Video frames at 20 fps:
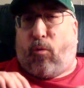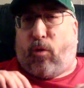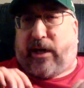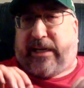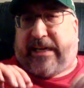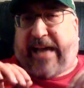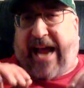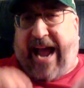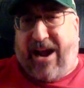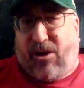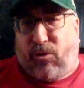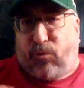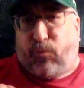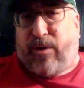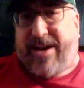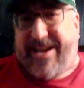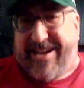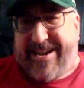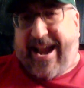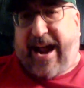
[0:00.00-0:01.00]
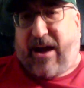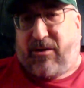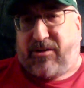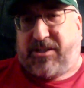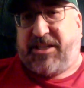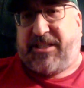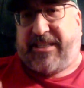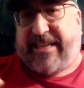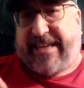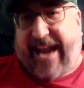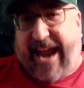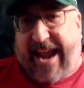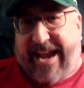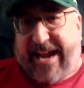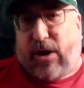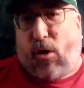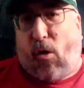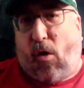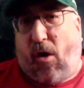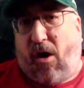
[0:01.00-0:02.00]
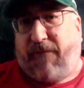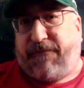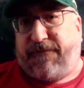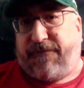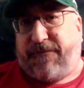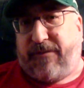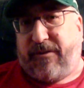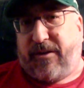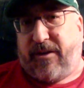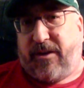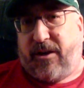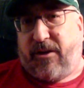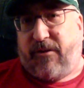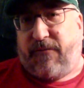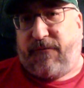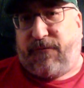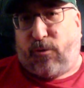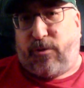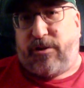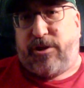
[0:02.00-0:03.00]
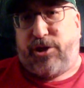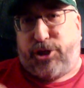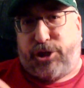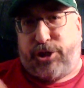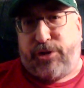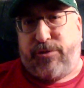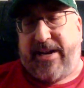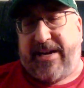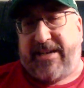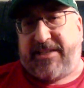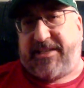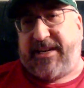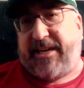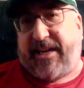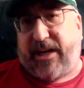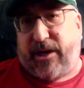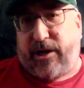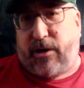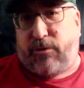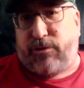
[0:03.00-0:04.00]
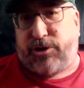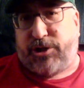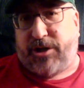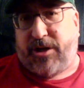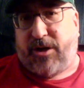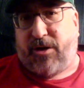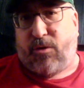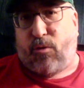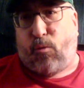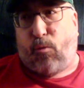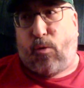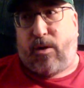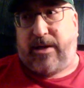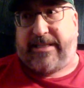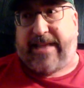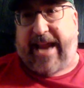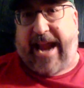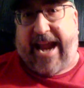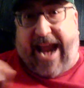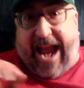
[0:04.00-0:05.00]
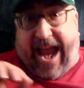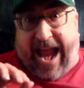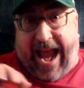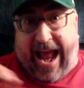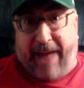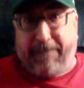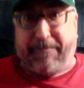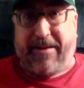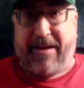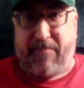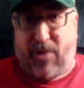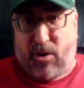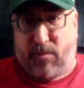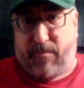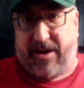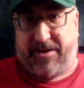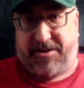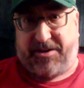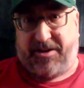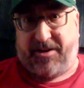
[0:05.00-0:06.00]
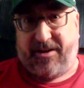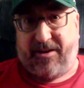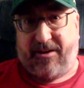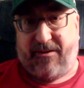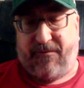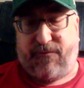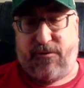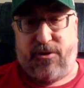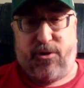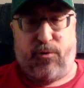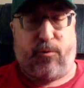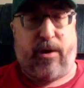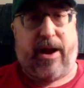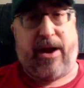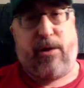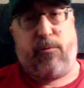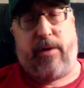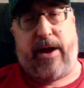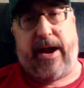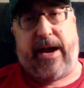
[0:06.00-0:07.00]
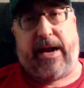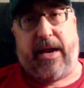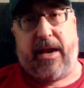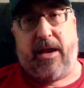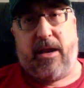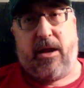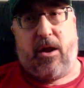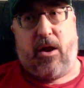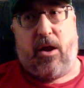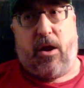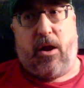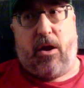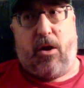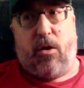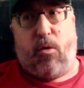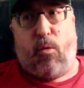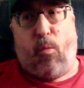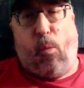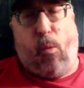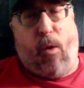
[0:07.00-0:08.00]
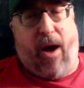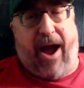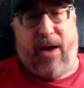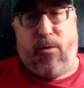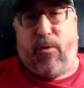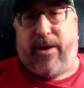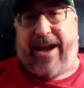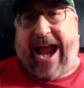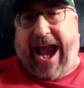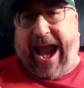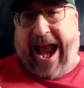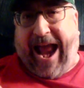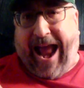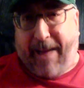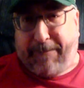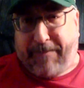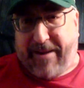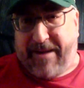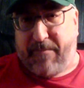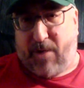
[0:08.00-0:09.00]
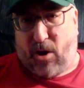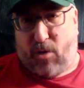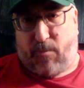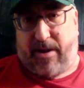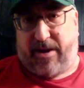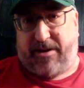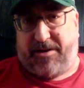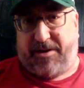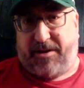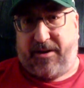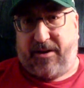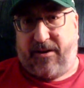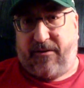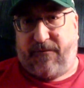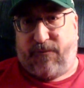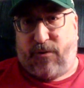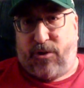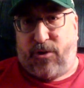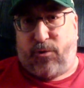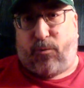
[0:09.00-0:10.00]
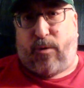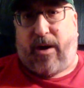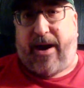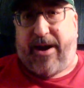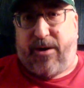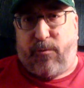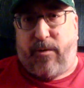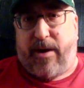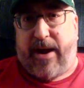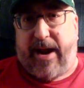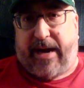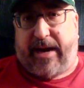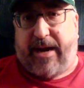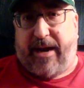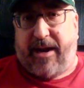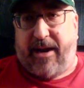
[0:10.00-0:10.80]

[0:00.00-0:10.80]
Kyle Rittenhouse's getting off for the shootings in Kenosha was a happy moment for the right wing. Why would a happy moment for the right wing